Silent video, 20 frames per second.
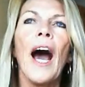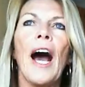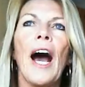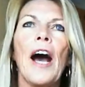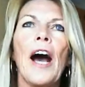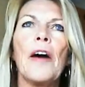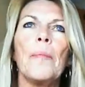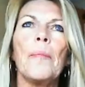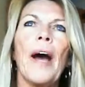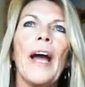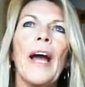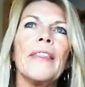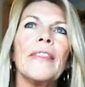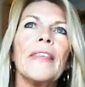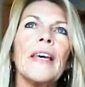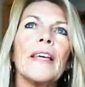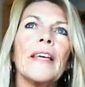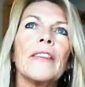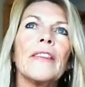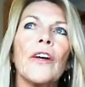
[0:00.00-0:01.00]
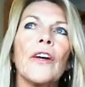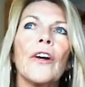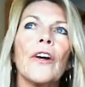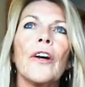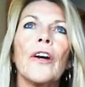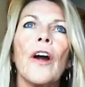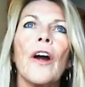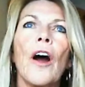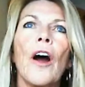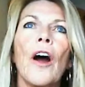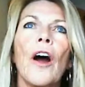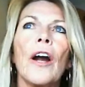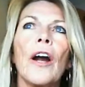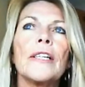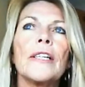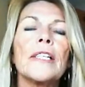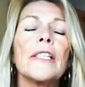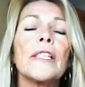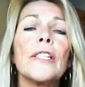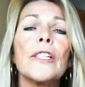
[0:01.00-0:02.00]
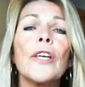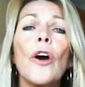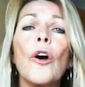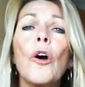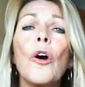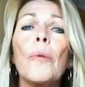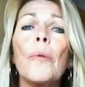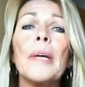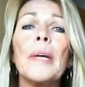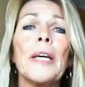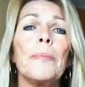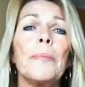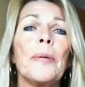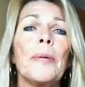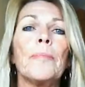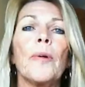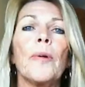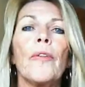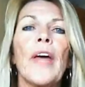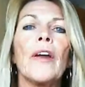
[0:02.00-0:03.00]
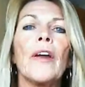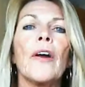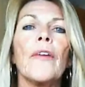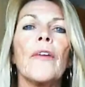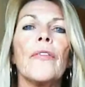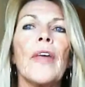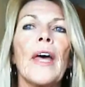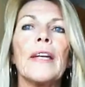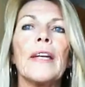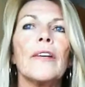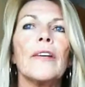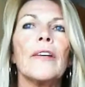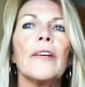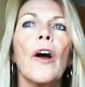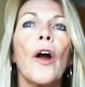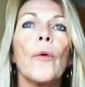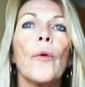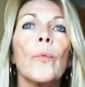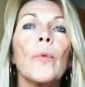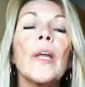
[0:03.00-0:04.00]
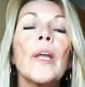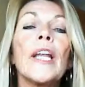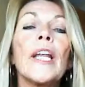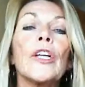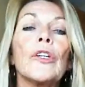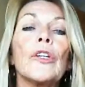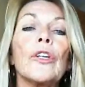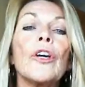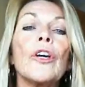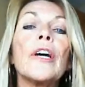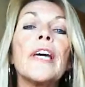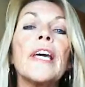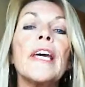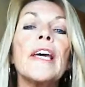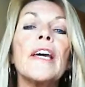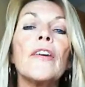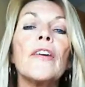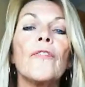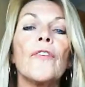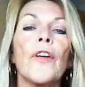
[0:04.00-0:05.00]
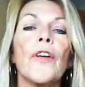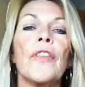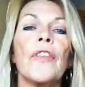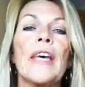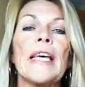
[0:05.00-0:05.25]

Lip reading: I think there are so many people that are really looking for